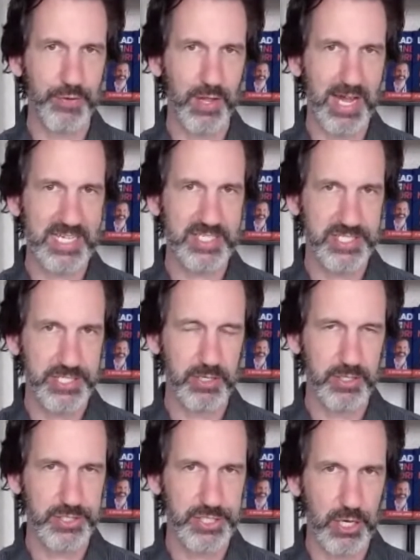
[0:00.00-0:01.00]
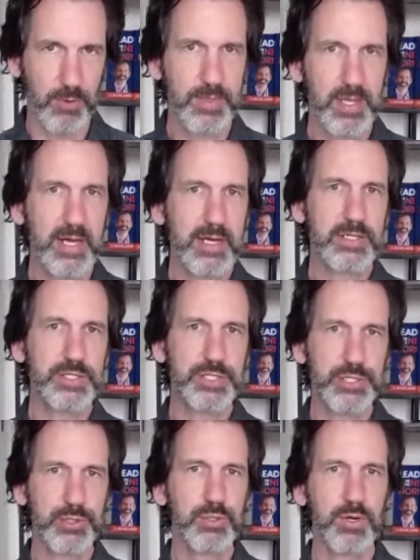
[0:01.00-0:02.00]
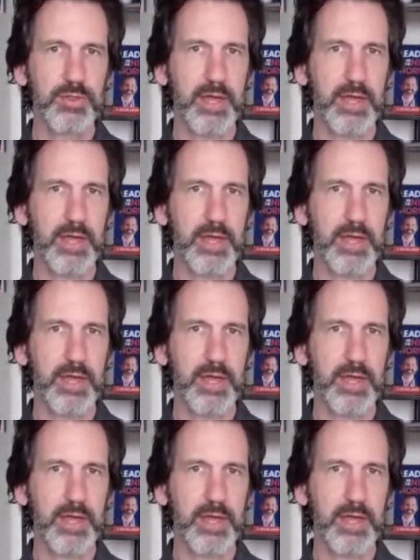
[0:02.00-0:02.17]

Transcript: for the last year or so. Do